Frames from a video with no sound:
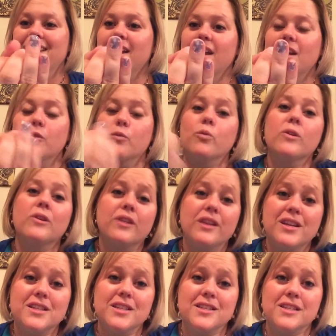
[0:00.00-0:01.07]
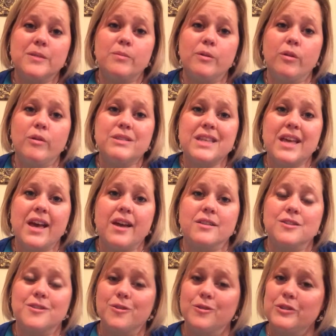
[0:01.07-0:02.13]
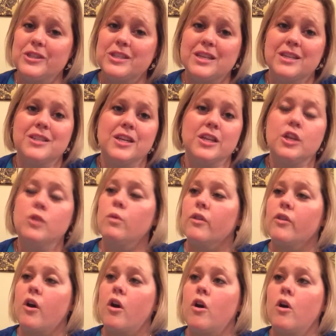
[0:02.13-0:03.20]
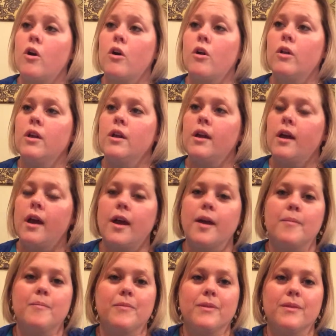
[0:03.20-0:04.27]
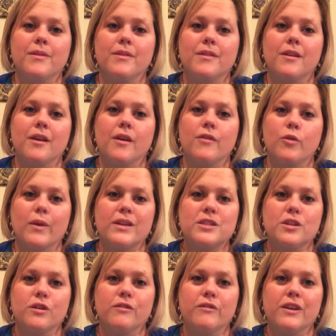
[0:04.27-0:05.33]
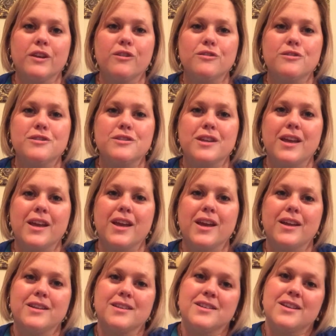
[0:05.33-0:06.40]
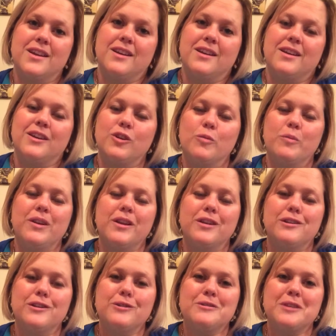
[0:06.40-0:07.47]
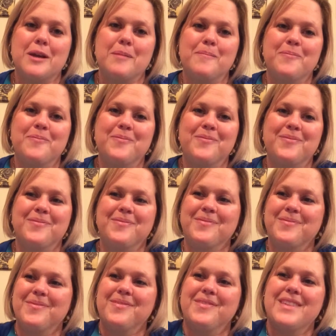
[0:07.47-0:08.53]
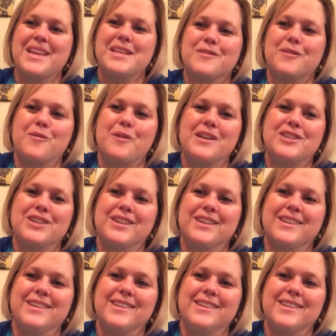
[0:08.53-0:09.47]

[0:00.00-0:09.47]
And it really is as simple as that. So you'll just continue with all of the rest of your fingers, and you'll be done in no time. Thanks for watching.